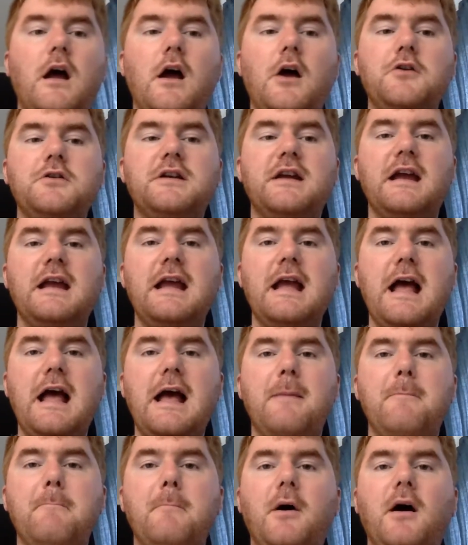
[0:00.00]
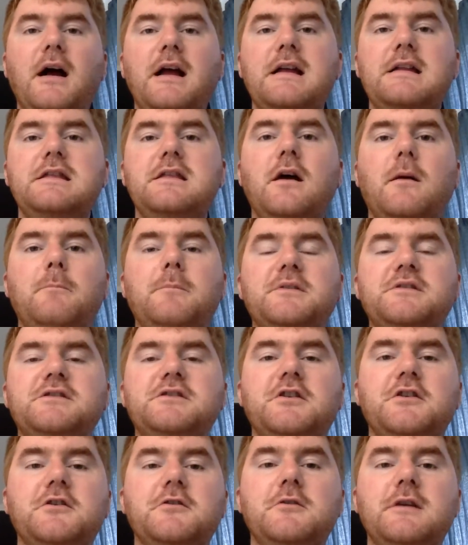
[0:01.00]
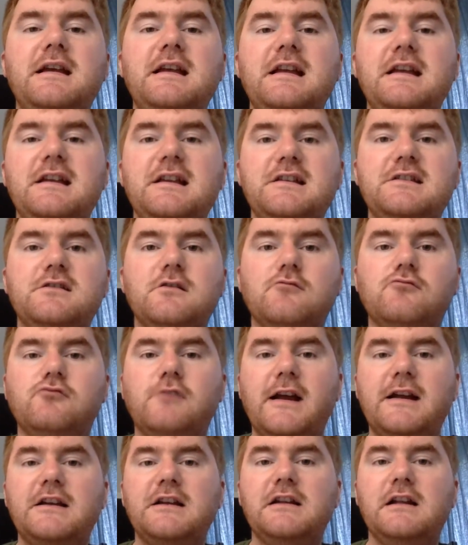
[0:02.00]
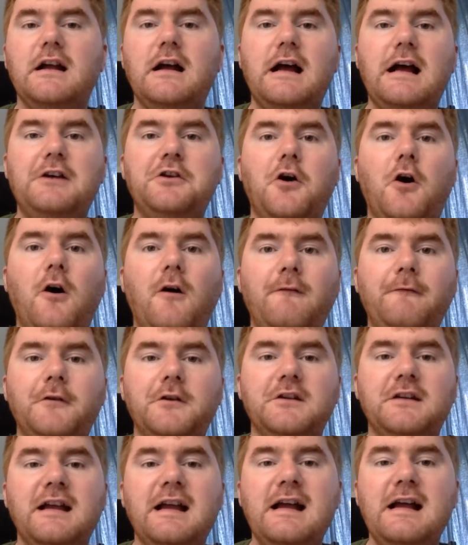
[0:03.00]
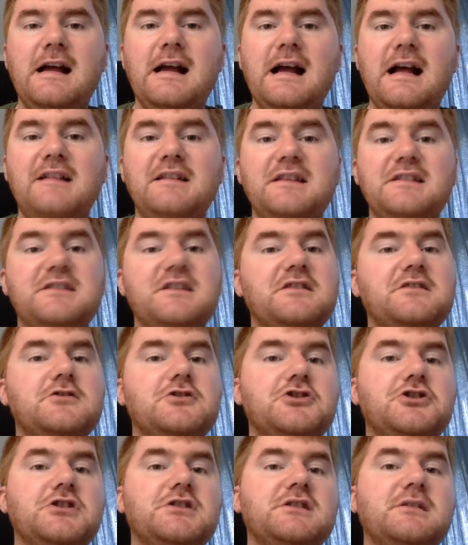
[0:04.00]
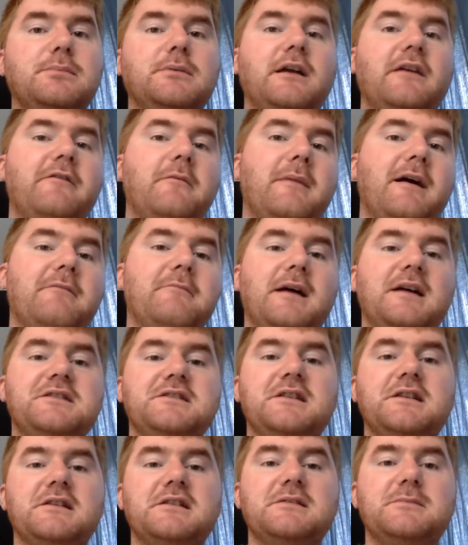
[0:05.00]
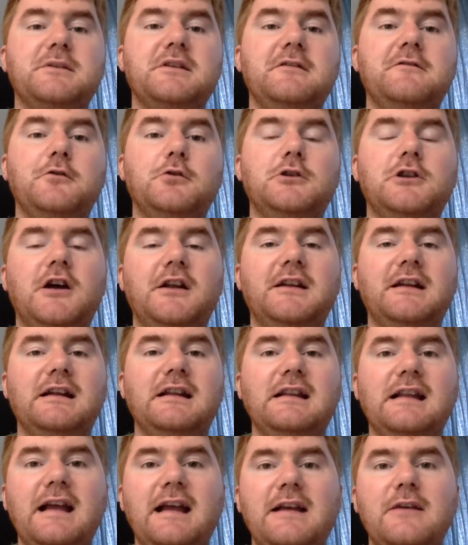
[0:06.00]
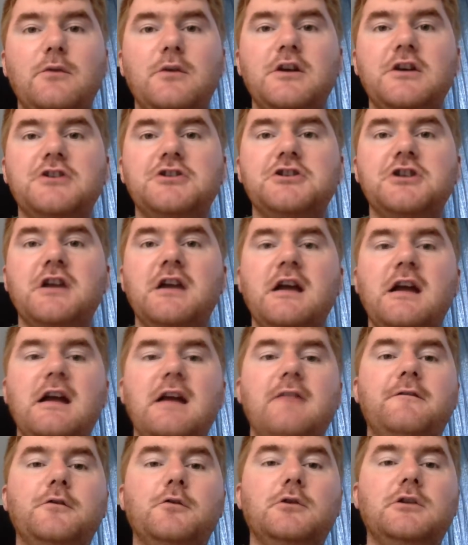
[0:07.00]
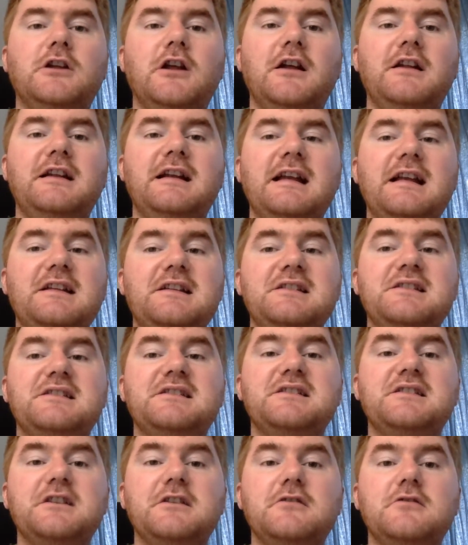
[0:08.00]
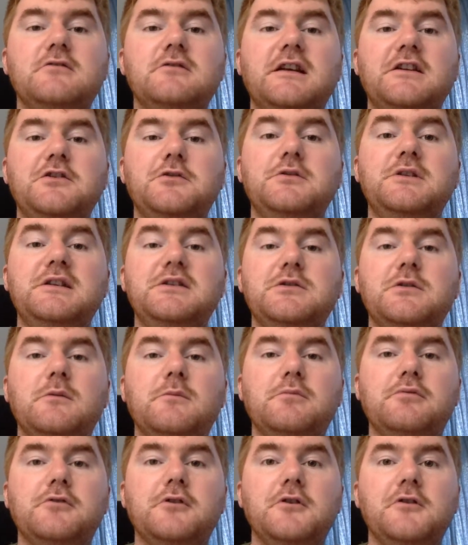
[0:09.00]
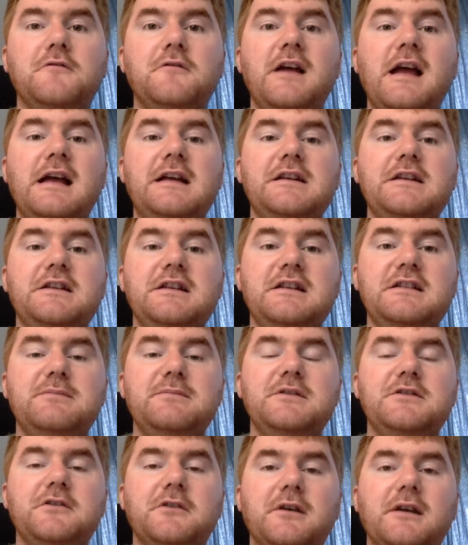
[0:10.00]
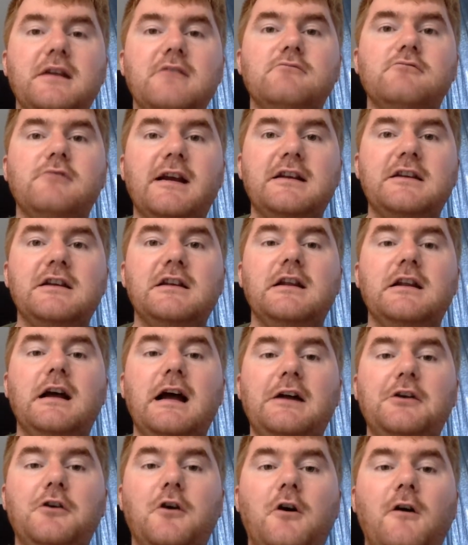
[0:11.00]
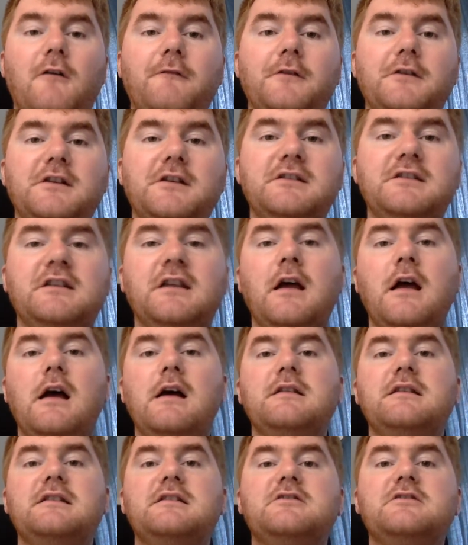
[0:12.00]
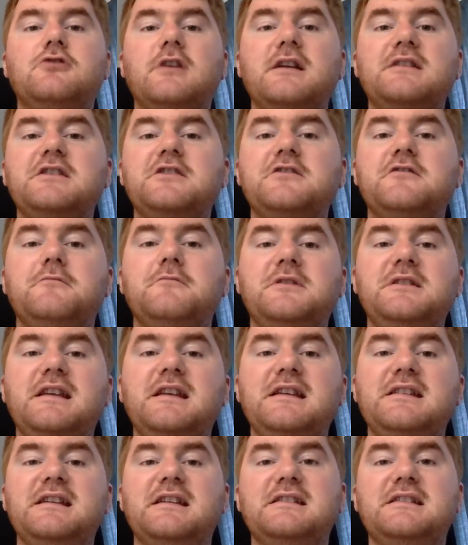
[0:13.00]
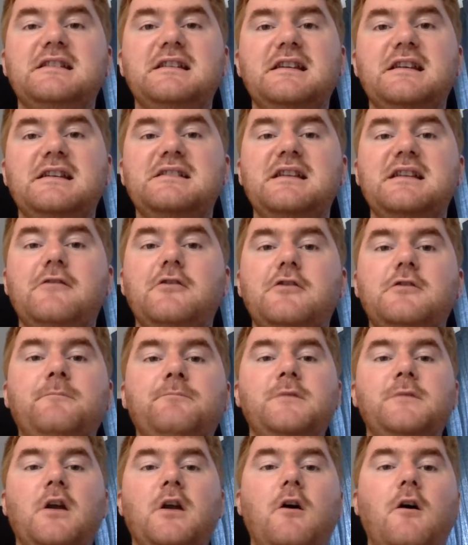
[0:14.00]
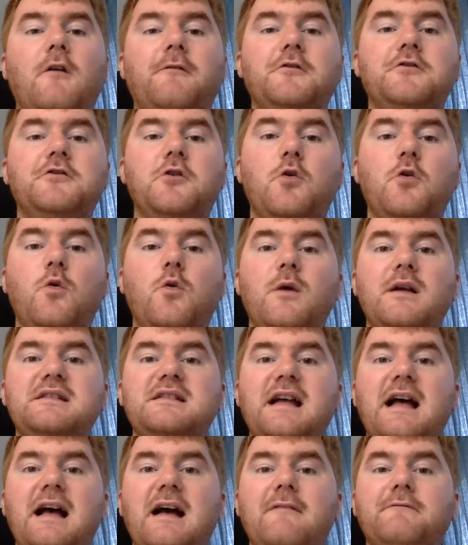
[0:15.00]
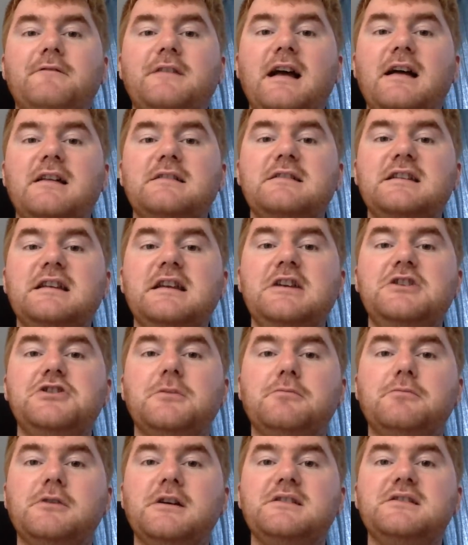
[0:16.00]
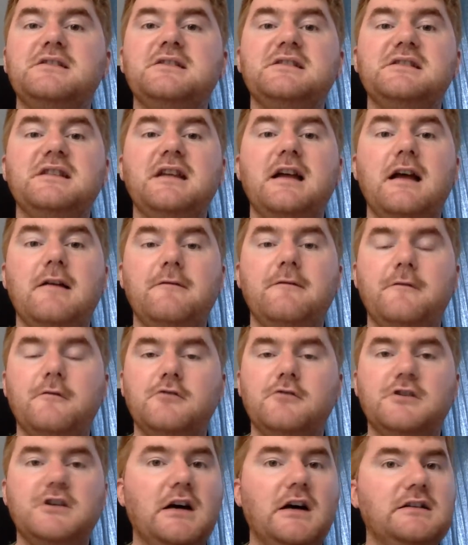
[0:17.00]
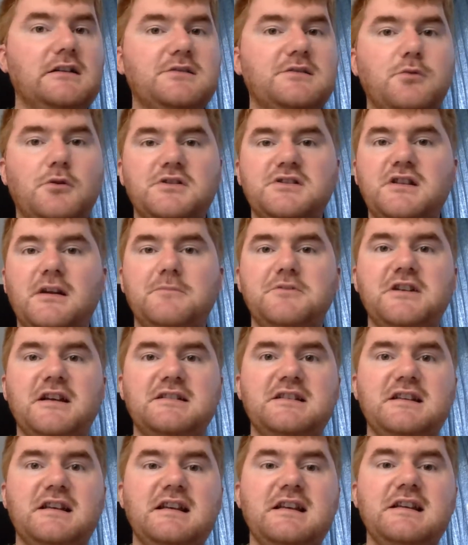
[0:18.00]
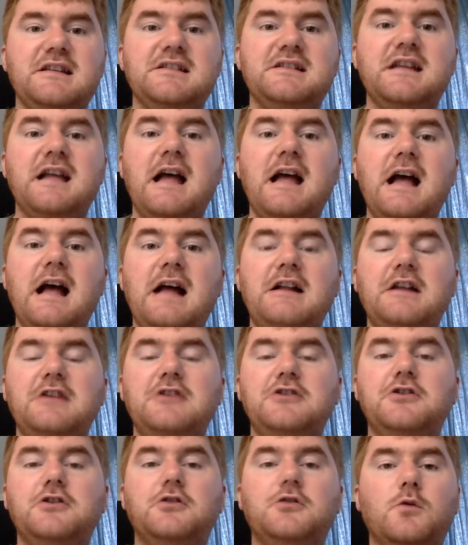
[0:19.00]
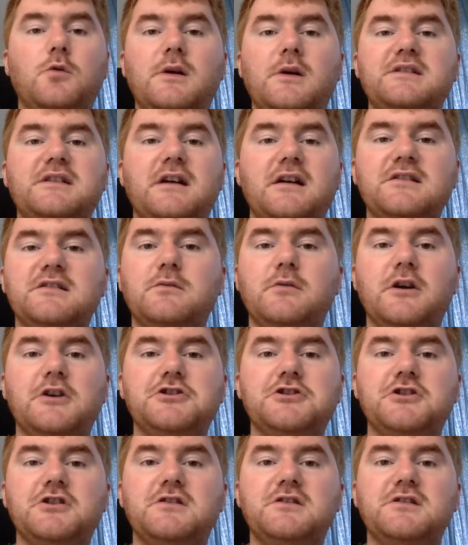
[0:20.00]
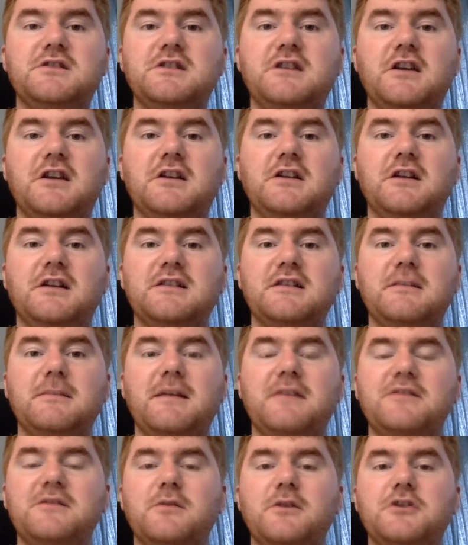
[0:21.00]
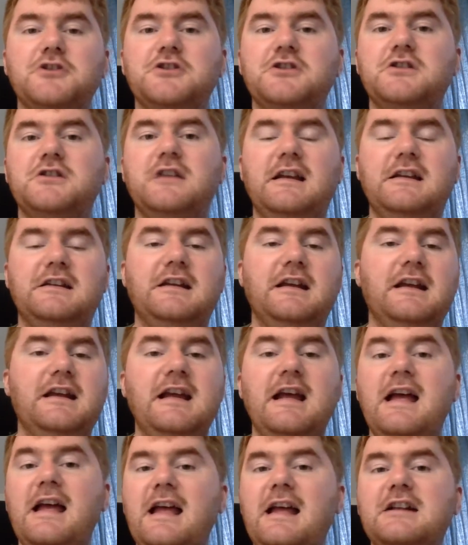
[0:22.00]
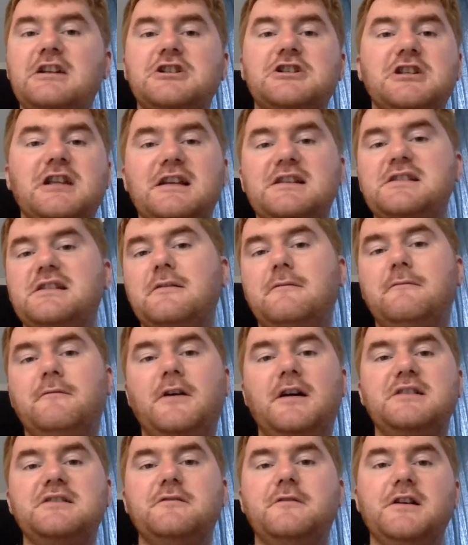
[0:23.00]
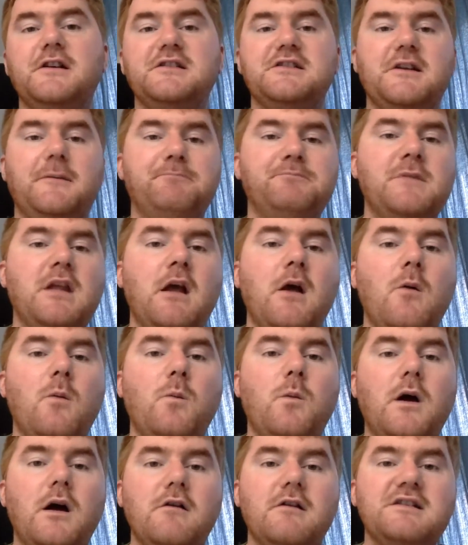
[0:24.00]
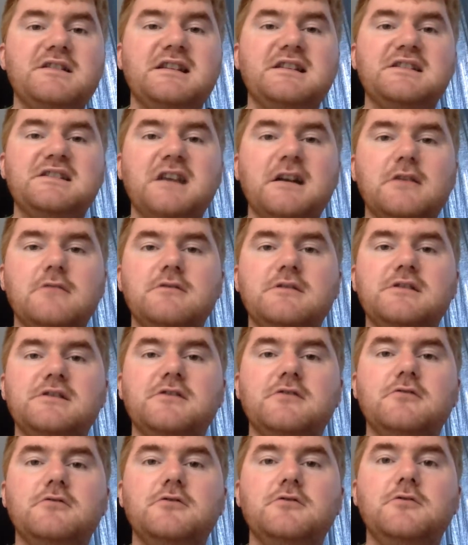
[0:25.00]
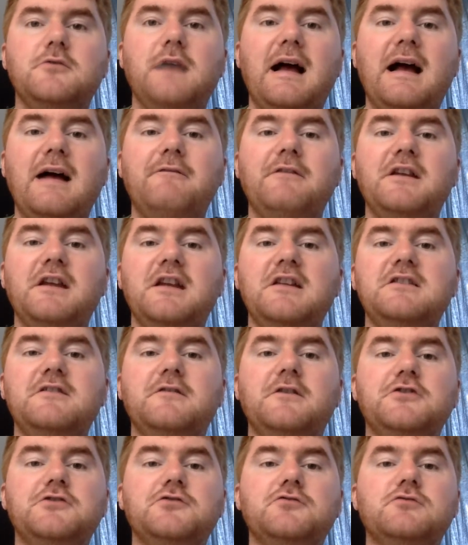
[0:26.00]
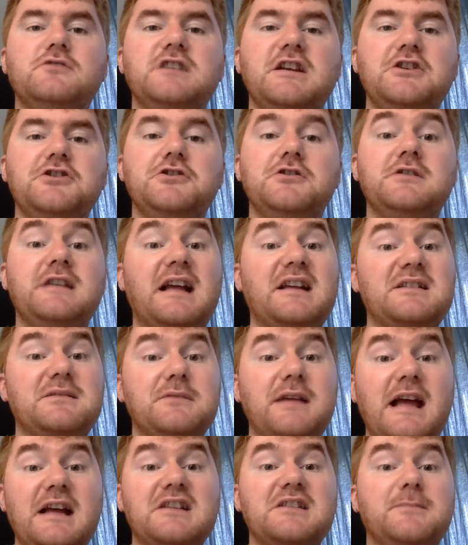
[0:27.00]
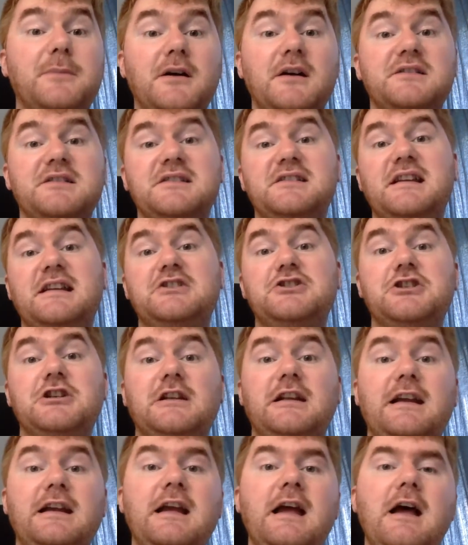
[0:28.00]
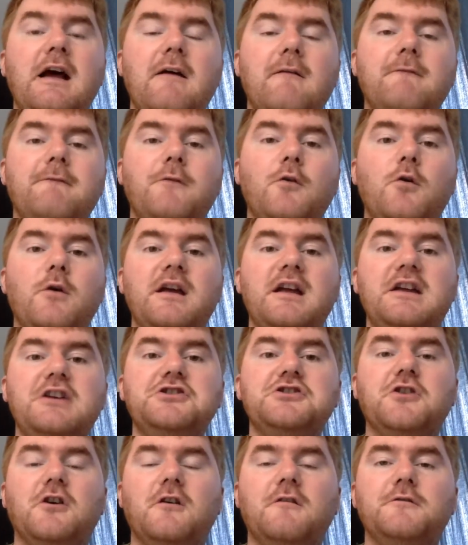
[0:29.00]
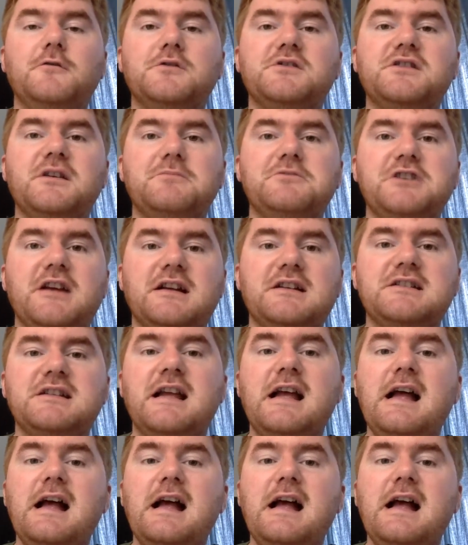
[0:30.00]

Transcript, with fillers: Okay, and my number two is regular and often. And this doesn't just apply for mathematics, but if you're learning a language, if you're learning any skill that you need to improve, you need to be doing it regular and often. And the transition from year six to year seven, often you always have that teacher presence there for regardless what subject it is, and then you can always ask questions. You, know, you can ask a maths question in a English lesson and vice versa. Whereas at secondary school, you have individual teachers, ex experts essentially, for each of your subjects.